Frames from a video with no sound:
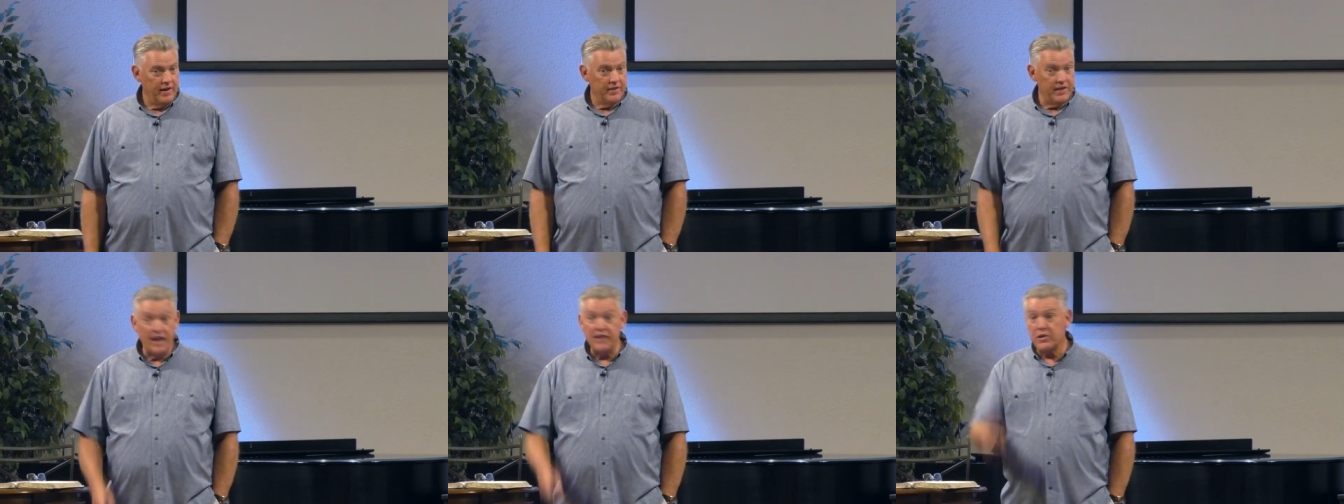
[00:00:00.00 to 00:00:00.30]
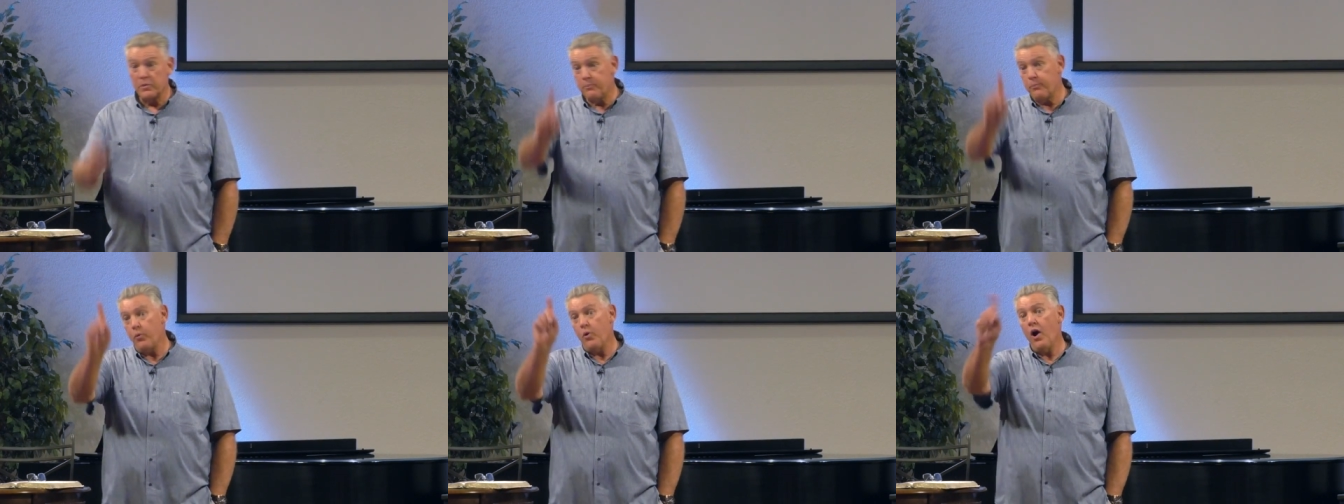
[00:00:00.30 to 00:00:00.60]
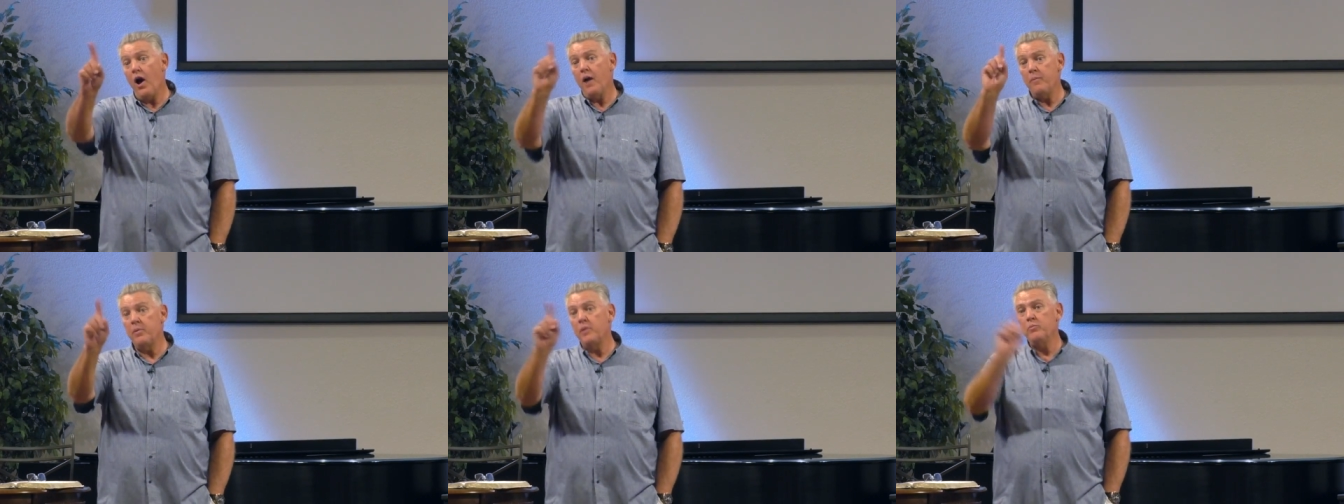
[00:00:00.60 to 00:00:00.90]
There's a
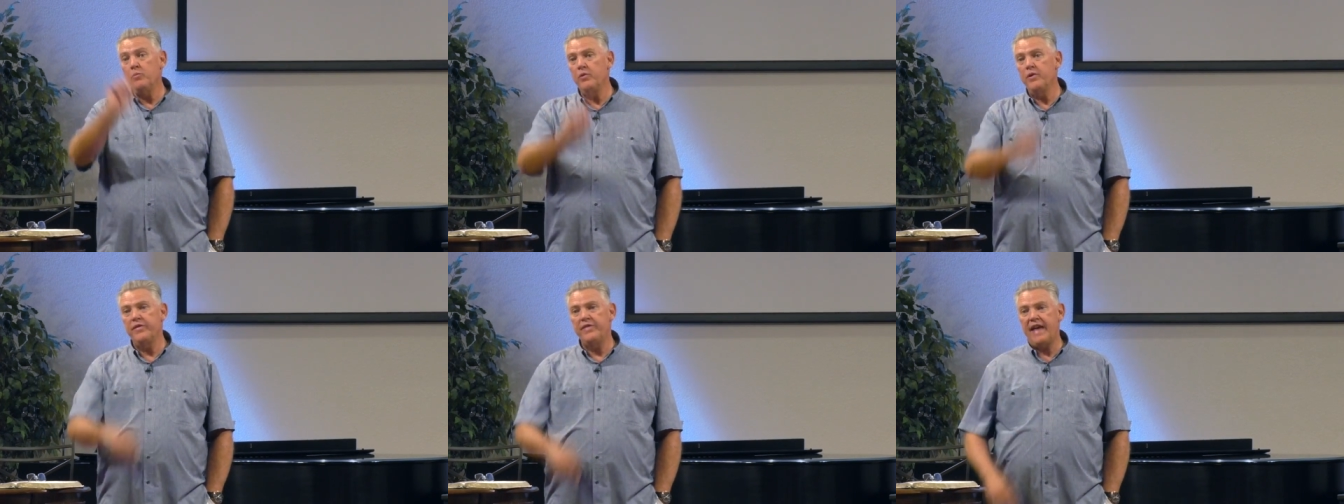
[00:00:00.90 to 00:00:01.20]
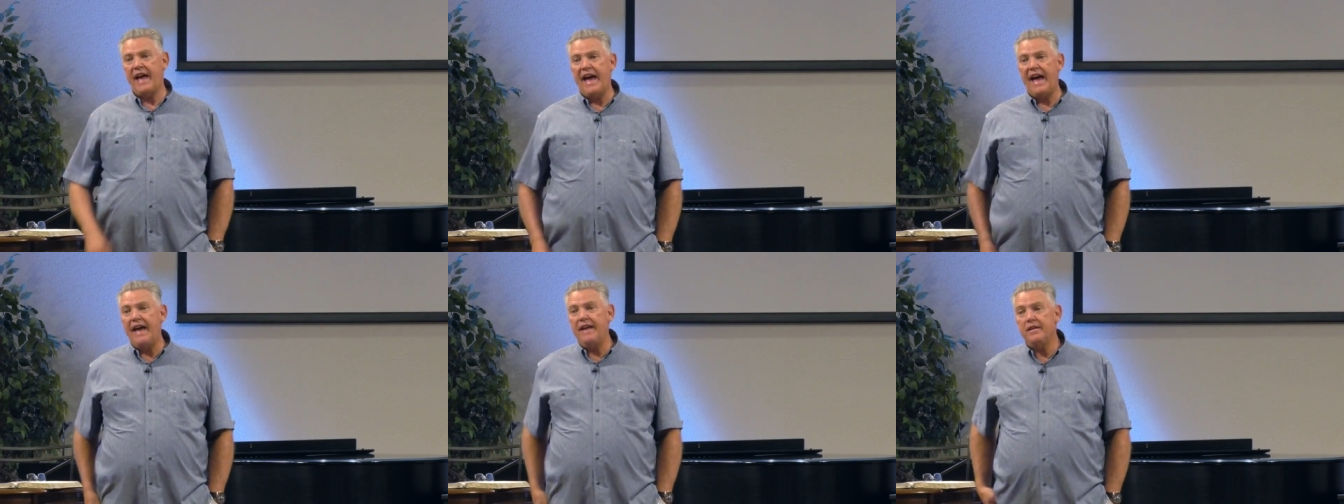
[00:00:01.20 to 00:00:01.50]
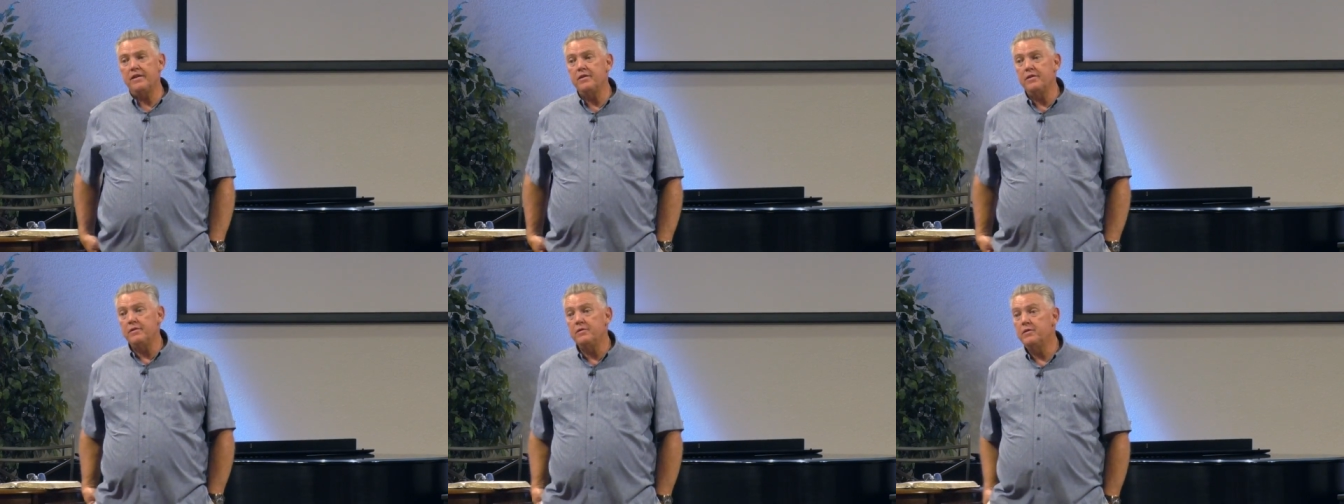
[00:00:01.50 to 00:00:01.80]
problem with
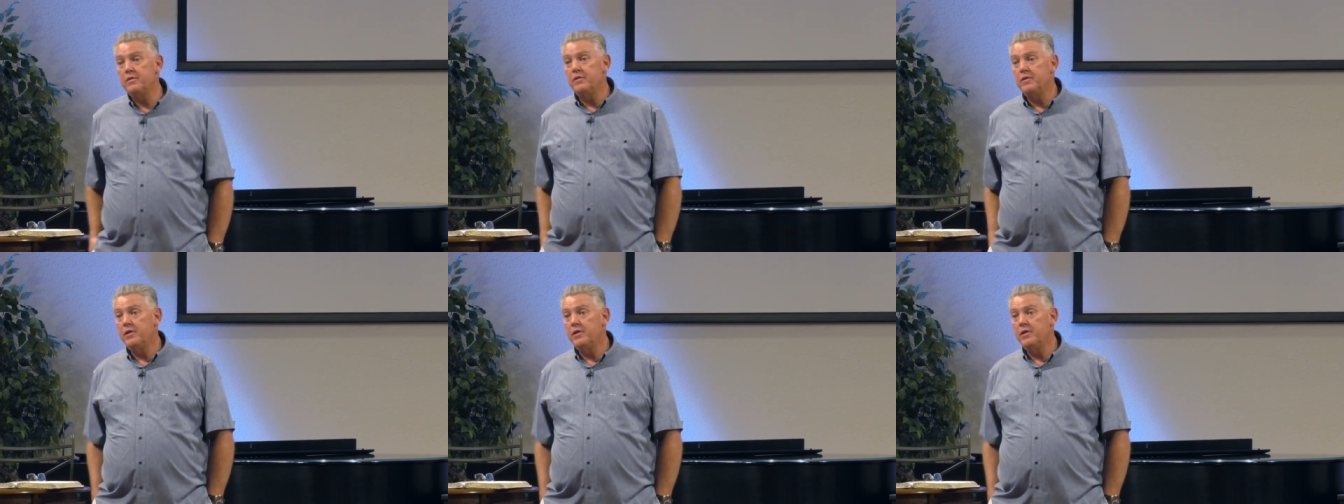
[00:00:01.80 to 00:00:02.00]
that.